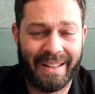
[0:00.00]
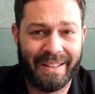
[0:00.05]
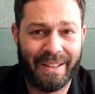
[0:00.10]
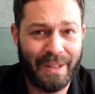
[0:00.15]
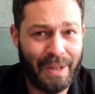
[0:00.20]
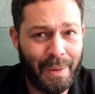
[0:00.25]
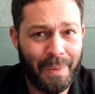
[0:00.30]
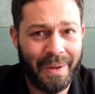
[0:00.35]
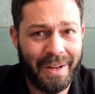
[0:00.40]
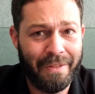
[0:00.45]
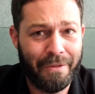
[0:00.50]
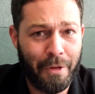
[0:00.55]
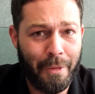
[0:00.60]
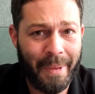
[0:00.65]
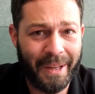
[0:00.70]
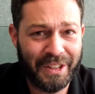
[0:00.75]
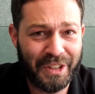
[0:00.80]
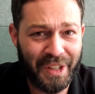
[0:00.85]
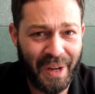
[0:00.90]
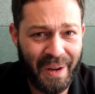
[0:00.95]
You don't want
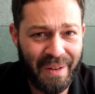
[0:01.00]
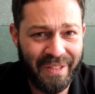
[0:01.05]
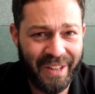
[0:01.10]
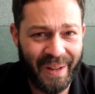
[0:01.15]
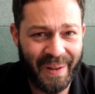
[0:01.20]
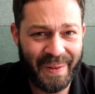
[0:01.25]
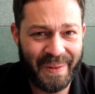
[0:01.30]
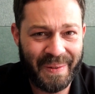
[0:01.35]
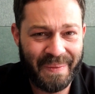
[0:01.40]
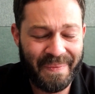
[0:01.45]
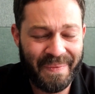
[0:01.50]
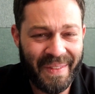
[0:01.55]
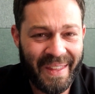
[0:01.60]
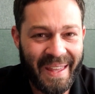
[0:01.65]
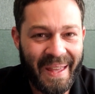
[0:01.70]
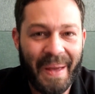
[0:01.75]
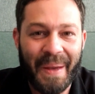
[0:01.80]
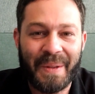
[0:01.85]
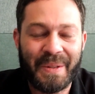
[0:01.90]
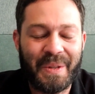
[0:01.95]
information overload.
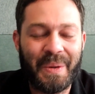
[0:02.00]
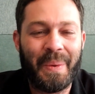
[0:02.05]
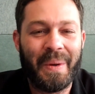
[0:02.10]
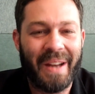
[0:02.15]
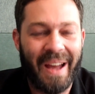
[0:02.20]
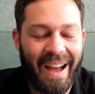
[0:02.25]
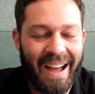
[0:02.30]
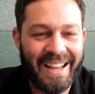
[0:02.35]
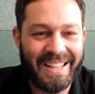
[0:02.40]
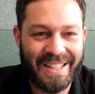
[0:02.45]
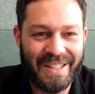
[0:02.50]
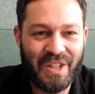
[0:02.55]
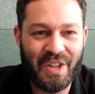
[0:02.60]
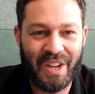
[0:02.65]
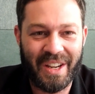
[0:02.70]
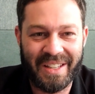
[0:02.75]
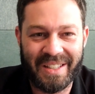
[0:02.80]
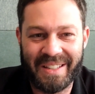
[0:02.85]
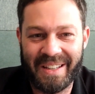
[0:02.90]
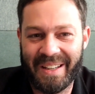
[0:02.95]
So what I
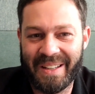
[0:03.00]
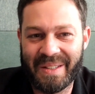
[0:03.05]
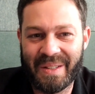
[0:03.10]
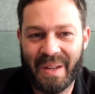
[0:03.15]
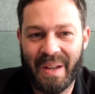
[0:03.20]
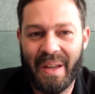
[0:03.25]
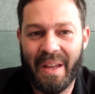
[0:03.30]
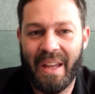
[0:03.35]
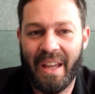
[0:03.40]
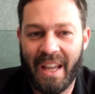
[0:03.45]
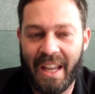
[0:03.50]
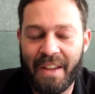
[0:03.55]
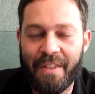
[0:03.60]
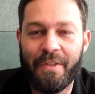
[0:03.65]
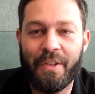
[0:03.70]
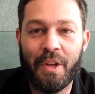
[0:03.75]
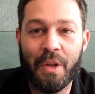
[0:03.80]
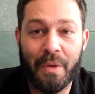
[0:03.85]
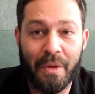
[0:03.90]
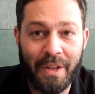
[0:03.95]
suggest is,
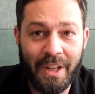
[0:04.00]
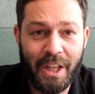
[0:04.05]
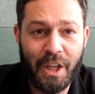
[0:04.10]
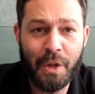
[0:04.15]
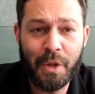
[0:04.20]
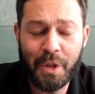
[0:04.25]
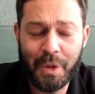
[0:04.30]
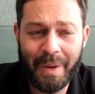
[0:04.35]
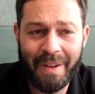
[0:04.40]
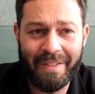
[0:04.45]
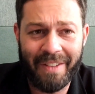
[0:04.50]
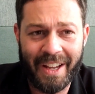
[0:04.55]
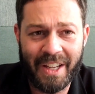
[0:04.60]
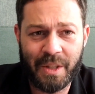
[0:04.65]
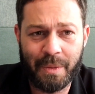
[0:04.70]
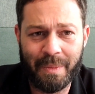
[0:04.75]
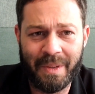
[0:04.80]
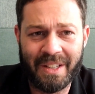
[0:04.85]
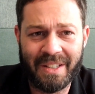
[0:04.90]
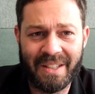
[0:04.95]
if you're new to
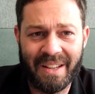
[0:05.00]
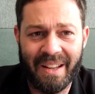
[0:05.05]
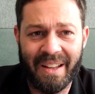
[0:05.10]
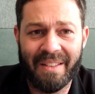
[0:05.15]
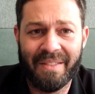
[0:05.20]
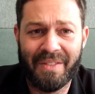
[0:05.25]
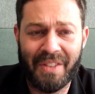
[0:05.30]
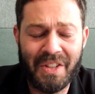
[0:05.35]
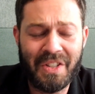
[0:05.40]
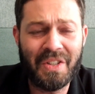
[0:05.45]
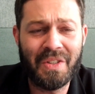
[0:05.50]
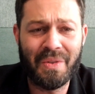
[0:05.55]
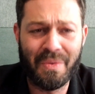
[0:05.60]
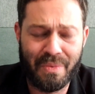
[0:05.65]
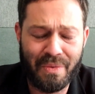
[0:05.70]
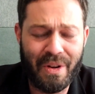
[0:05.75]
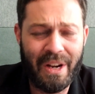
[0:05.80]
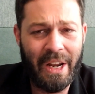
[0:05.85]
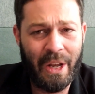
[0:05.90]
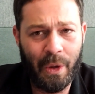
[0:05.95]
investment, this is a
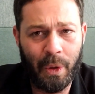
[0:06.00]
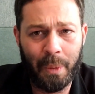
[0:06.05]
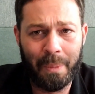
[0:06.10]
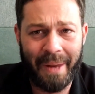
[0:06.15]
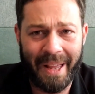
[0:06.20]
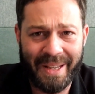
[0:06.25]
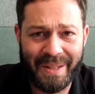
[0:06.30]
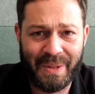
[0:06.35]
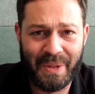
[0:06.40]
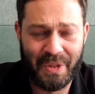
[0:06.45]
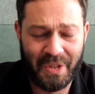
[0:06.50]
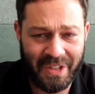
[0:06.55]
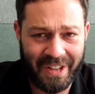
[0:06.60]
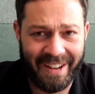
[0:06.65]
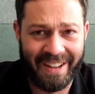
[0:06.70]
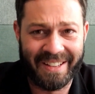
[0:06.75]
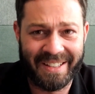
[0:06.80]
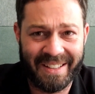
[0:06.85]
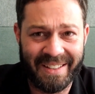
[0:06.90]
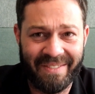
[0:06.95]
really cool place to
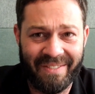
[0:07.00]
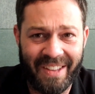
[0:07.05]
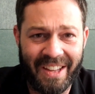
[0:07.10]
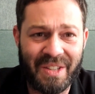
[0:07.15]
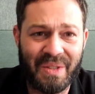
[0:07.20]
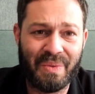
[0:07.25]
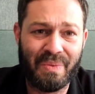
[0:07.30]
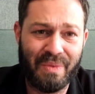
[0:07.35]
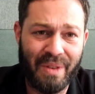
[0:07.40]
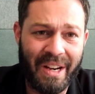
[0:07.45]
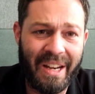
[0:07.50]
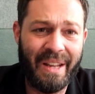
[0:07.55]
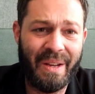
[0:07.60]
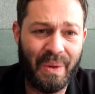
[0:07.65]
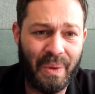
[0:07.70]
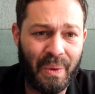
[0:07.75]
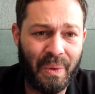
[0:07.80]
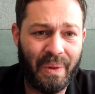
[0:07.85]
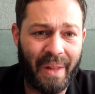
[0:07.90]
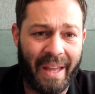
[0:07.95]
start. It's really
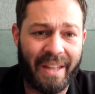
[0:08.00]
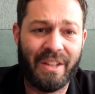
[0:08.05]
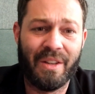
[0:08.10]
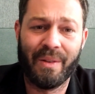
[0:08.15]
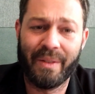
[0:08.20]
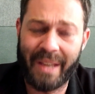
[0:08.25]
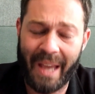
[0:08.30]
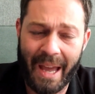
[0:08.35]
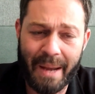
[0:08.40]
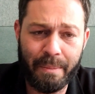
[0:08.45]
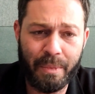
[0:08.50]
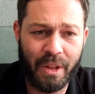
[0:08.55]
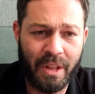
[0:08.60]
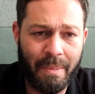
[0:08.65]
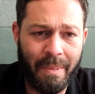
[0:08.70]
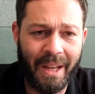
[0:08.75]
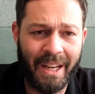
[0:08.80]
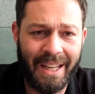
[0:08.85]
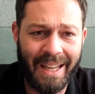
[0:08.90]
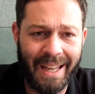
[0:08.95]
cool, and you can put
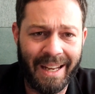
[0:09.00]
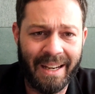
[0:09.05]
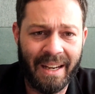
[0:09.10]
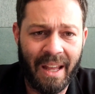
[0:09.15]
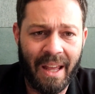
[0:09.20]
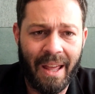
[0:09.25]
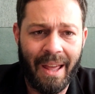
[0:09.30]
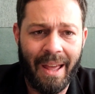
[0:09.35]
the money in.